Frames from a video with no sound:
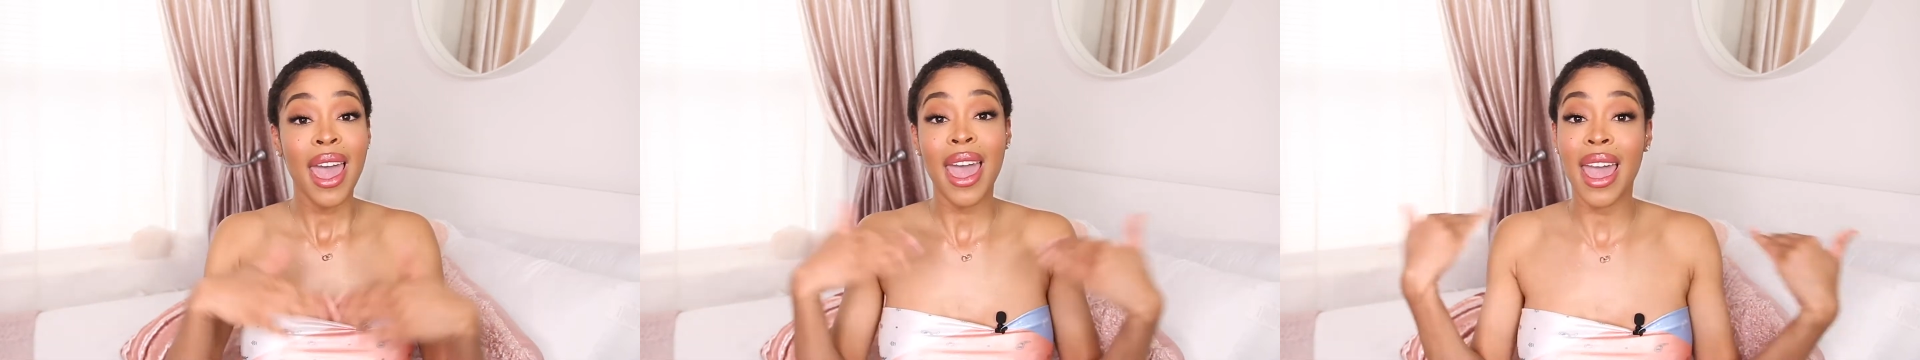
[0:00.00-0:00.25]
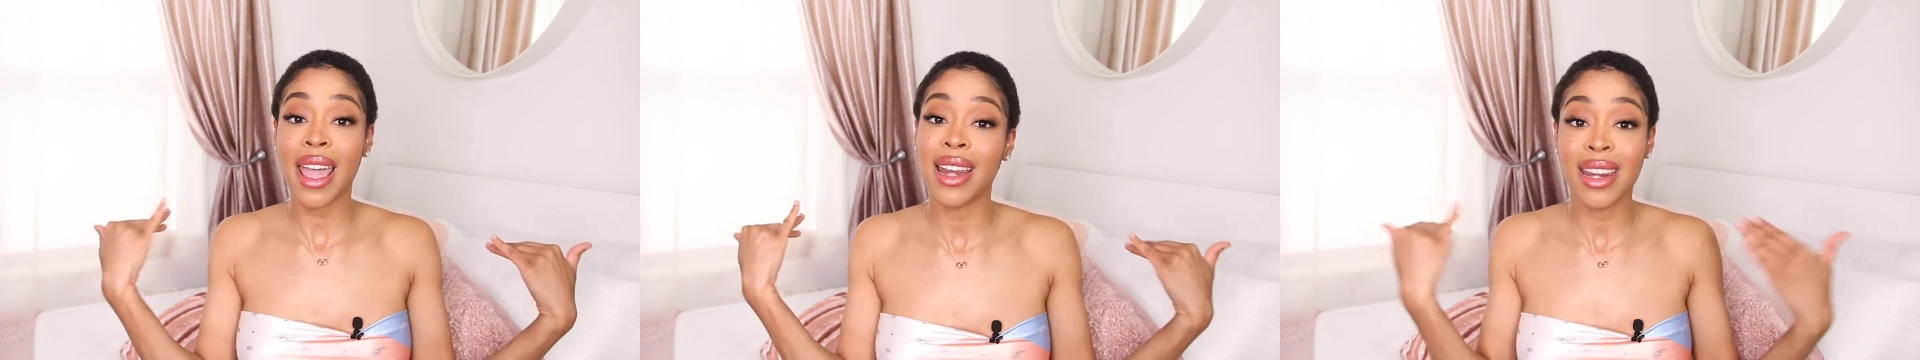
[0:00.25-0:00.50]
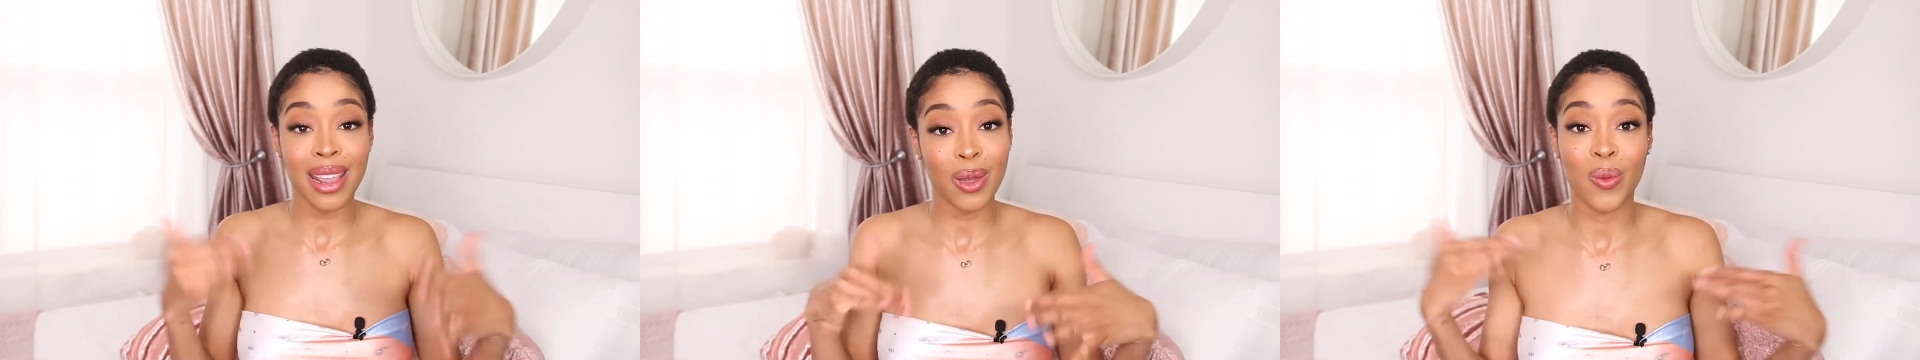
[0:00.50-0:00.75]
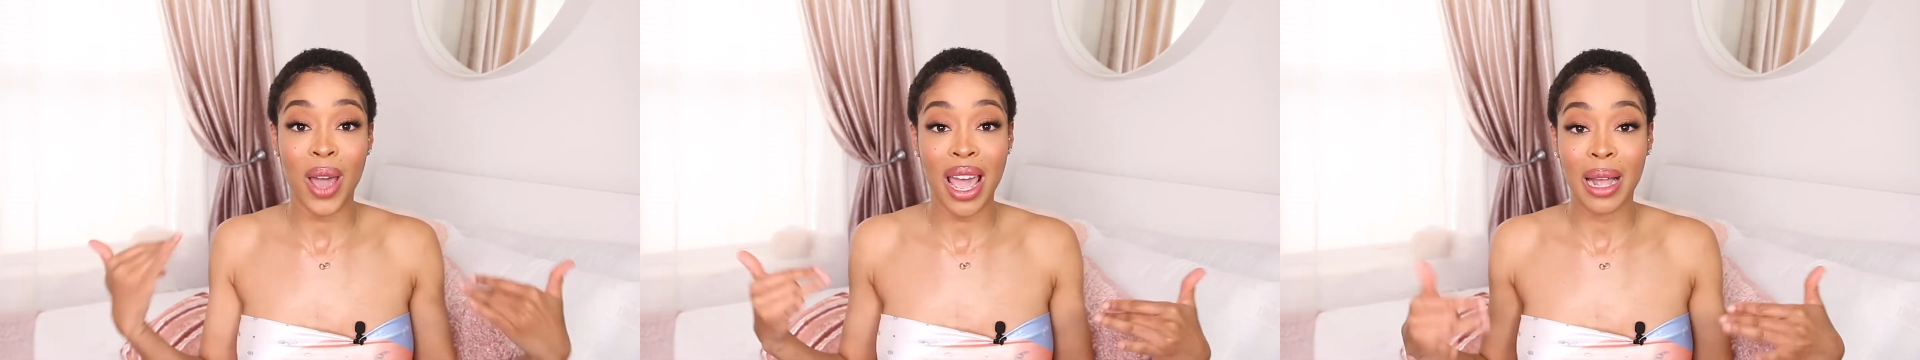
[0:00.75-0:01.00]

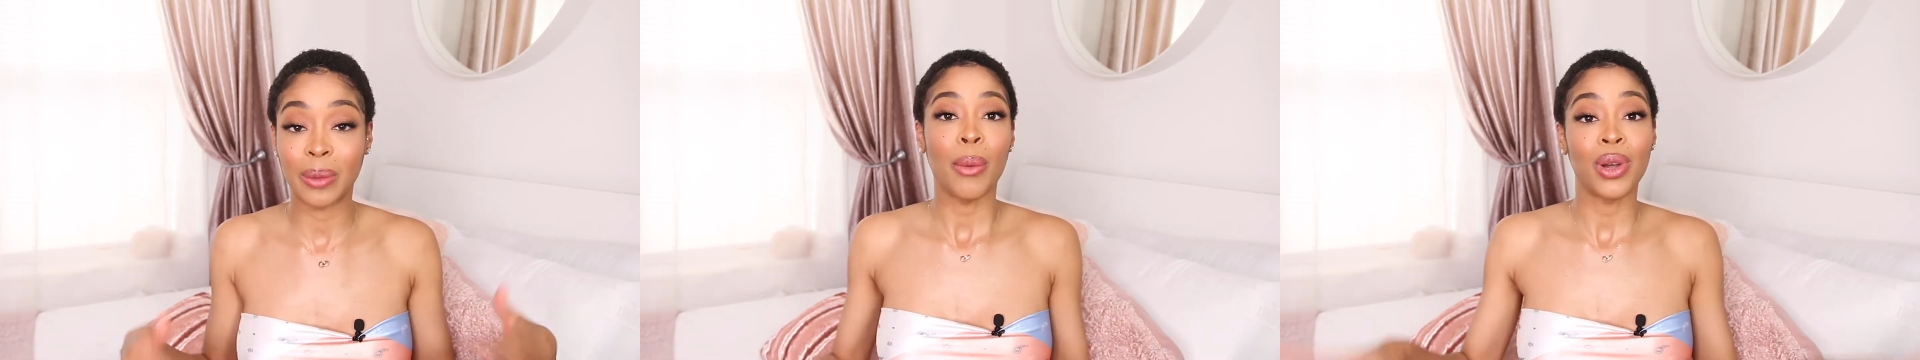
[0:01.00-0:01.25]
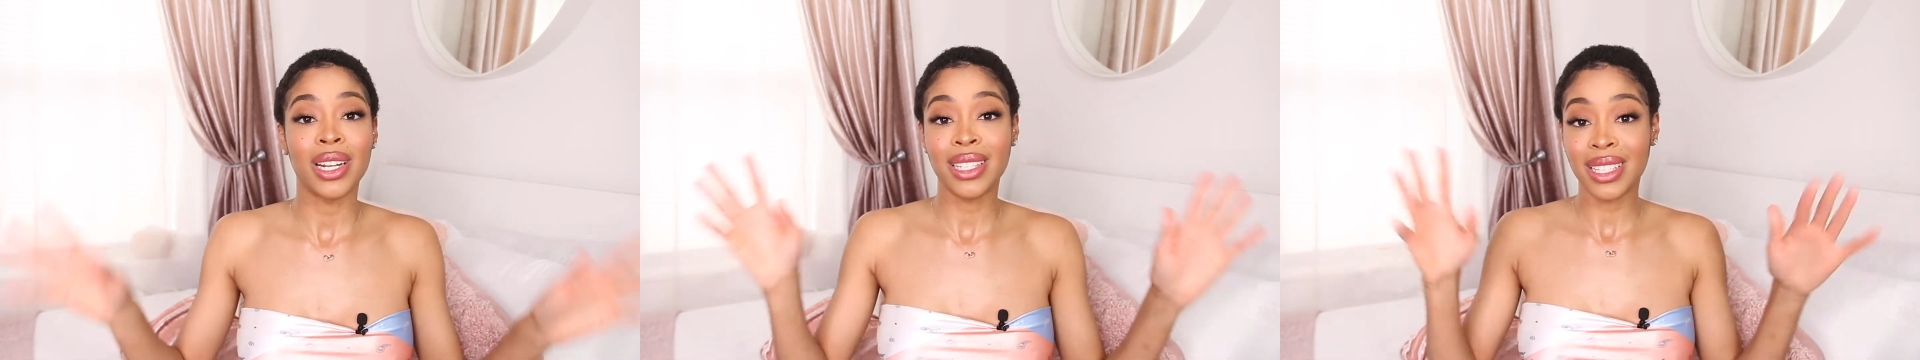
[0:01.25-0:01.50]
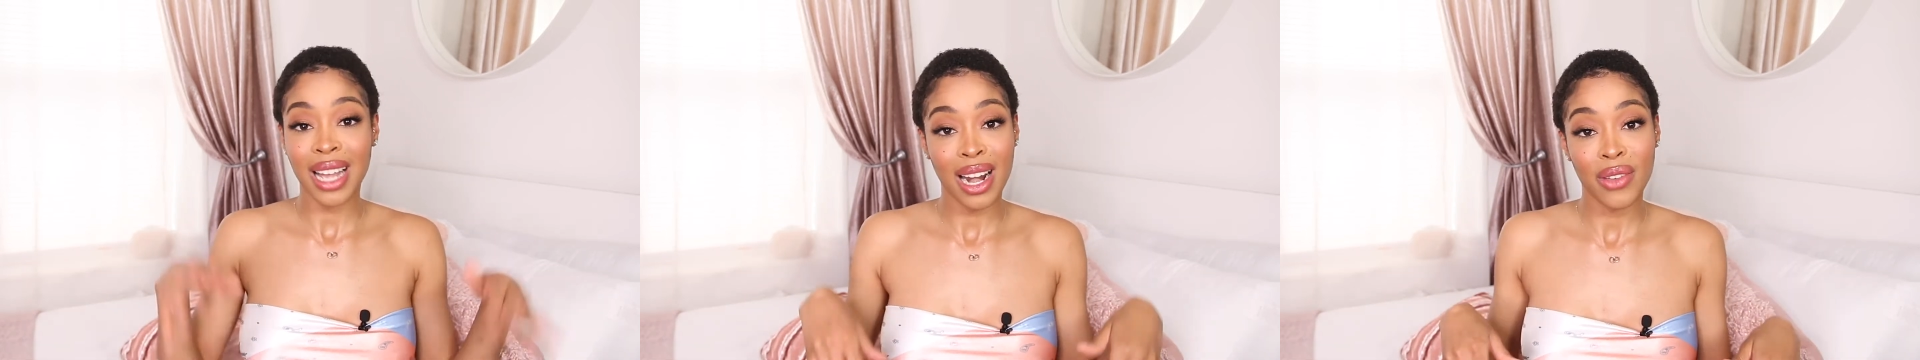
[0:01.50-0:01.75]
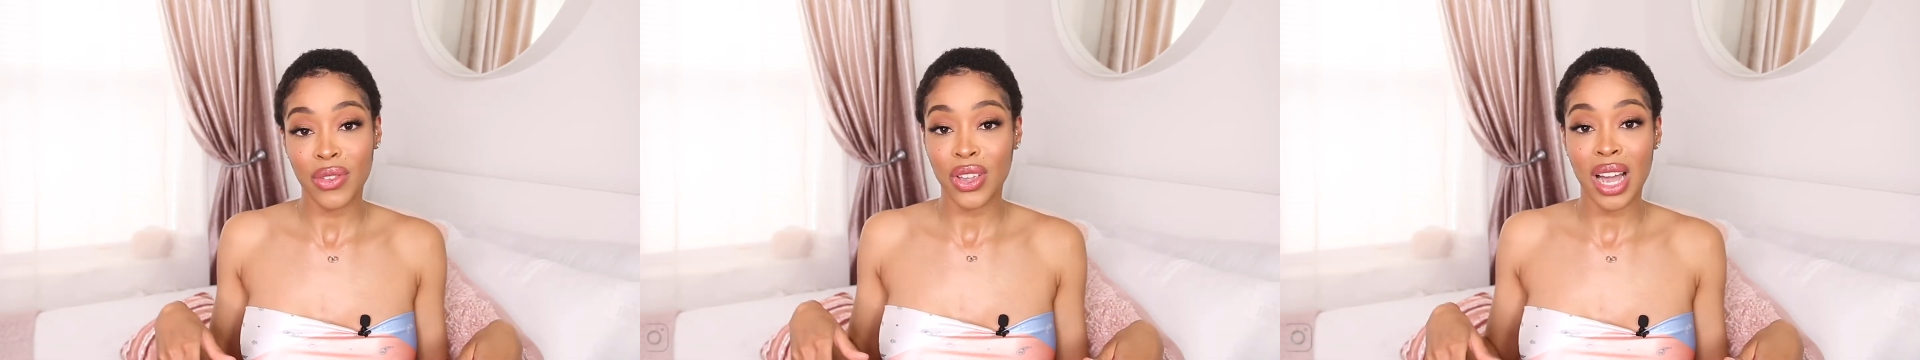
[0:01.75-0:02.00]
anywhere. I'm going to style
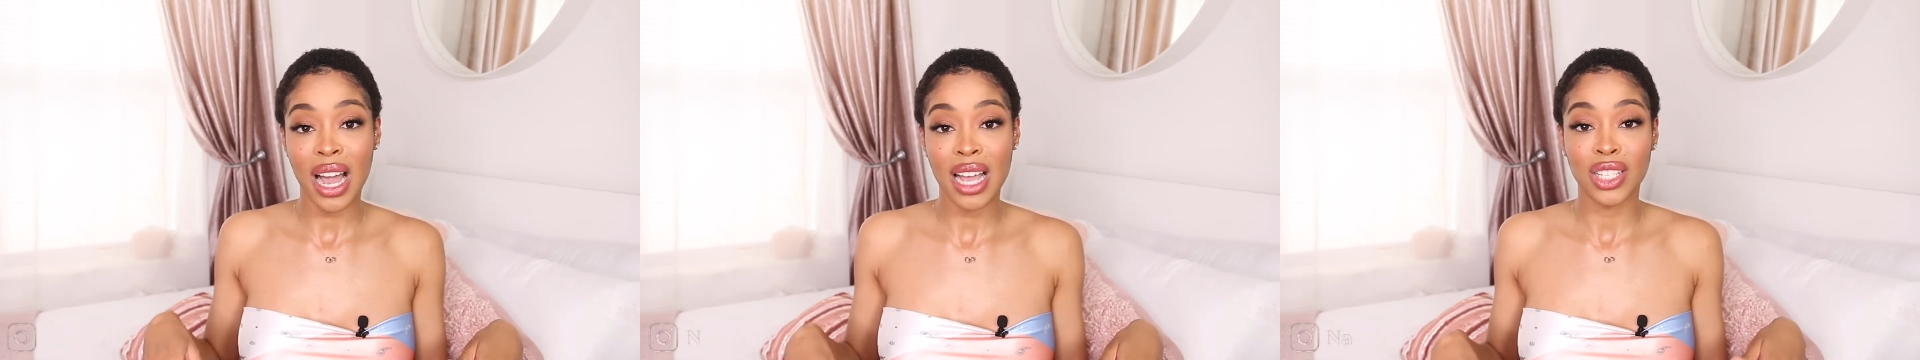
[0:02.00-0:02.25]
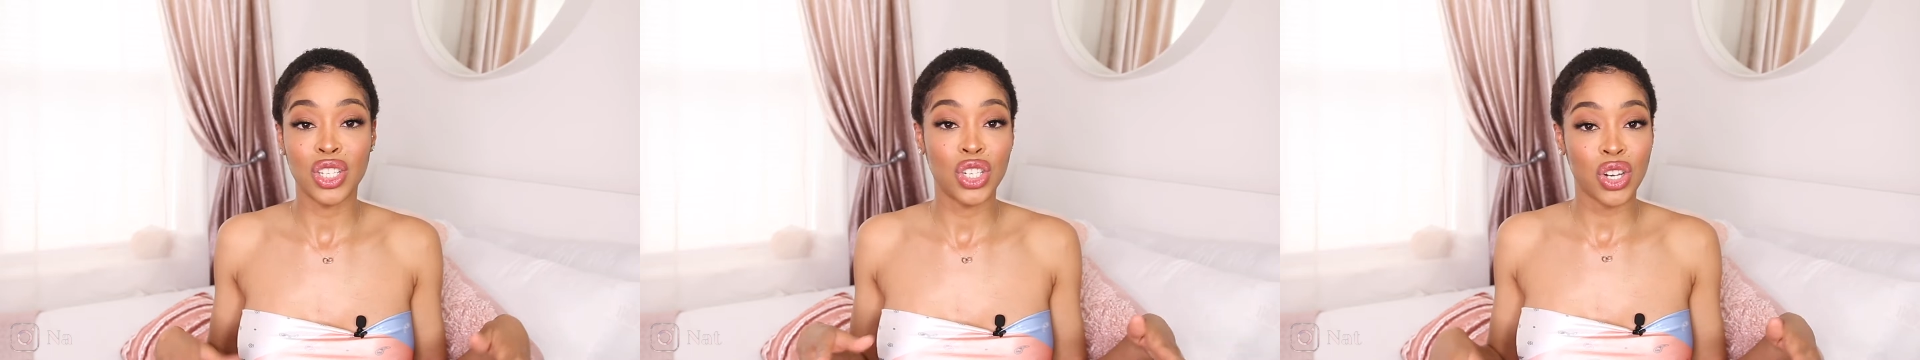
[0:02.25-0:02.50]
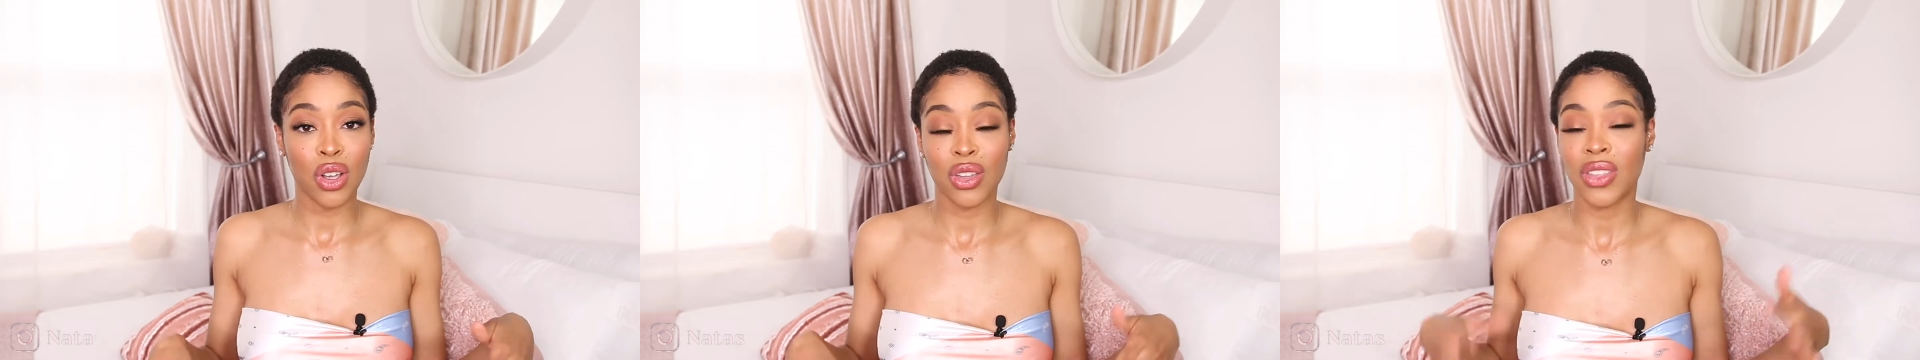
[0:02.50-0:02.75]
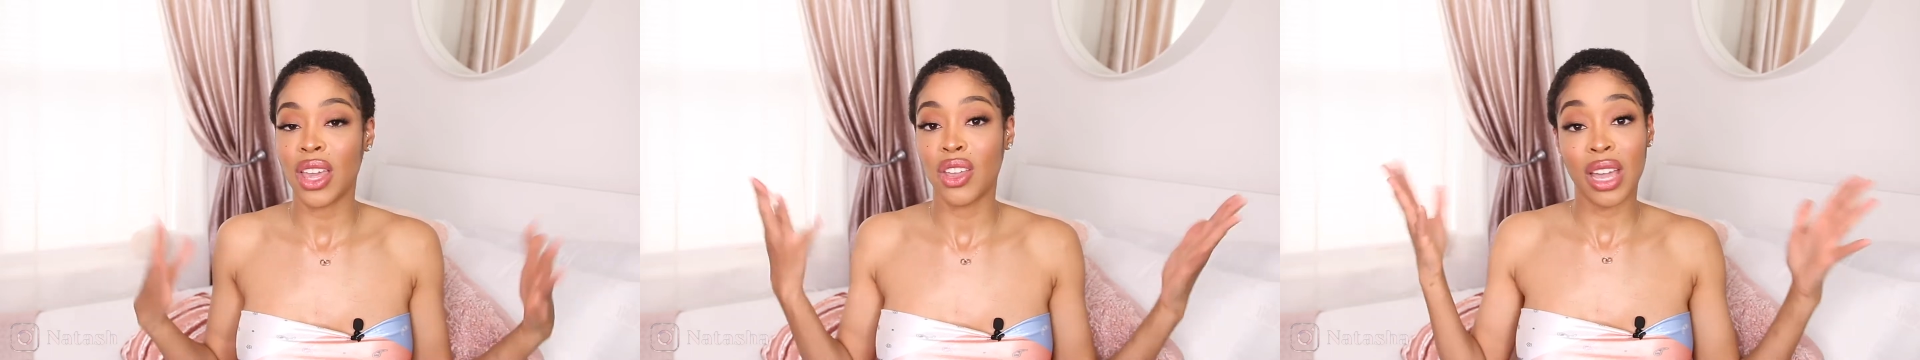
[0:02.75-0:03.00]
it for you guys to show you
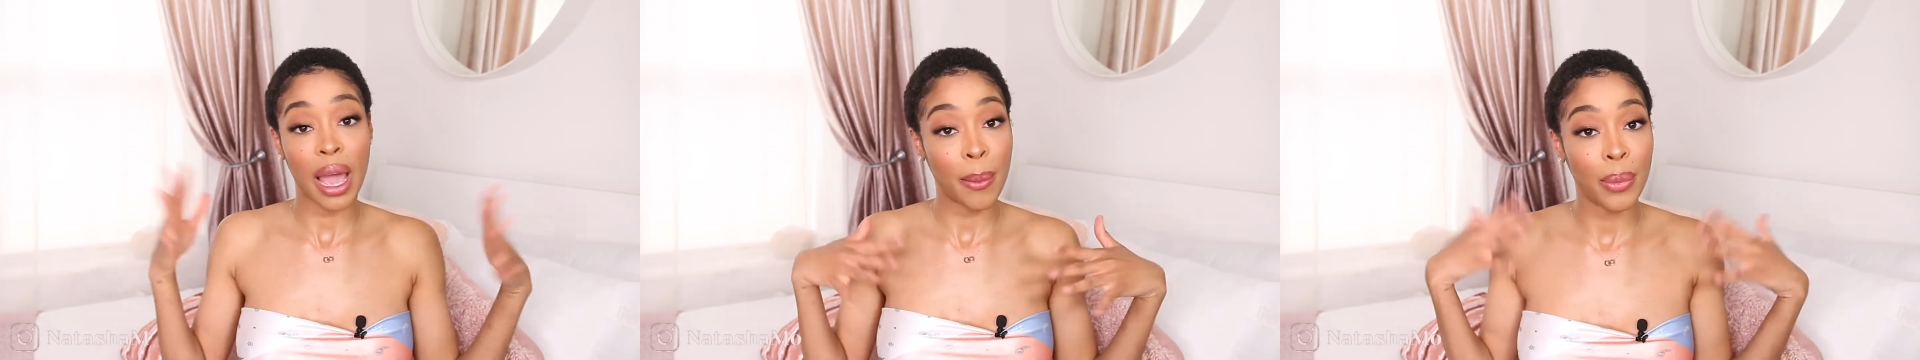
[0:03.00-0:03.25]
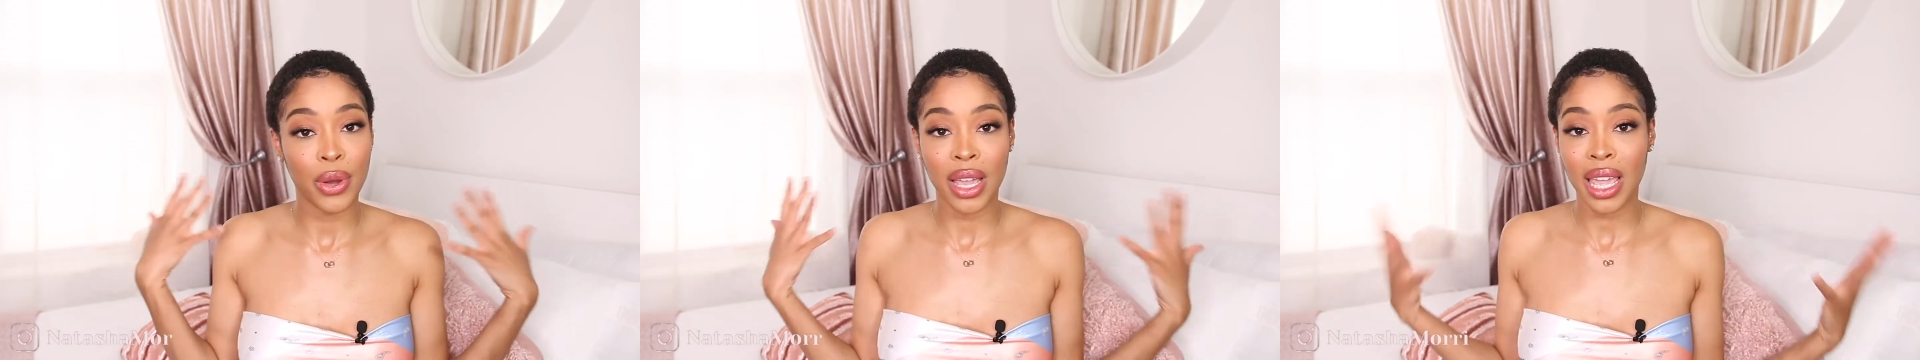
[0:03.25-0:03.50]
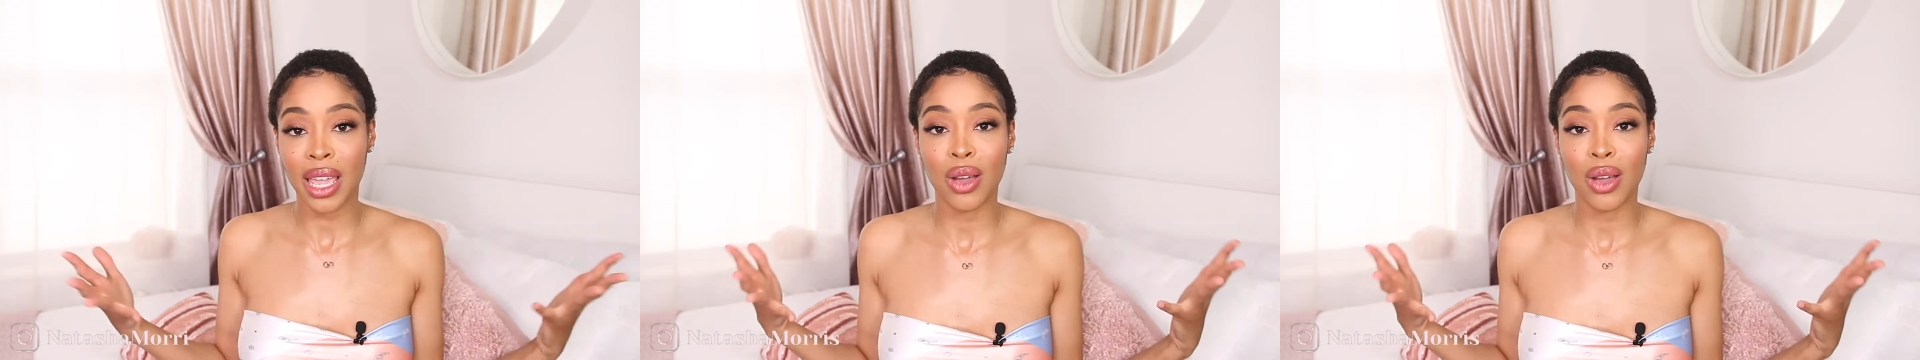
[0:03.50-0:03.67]
that you can put heat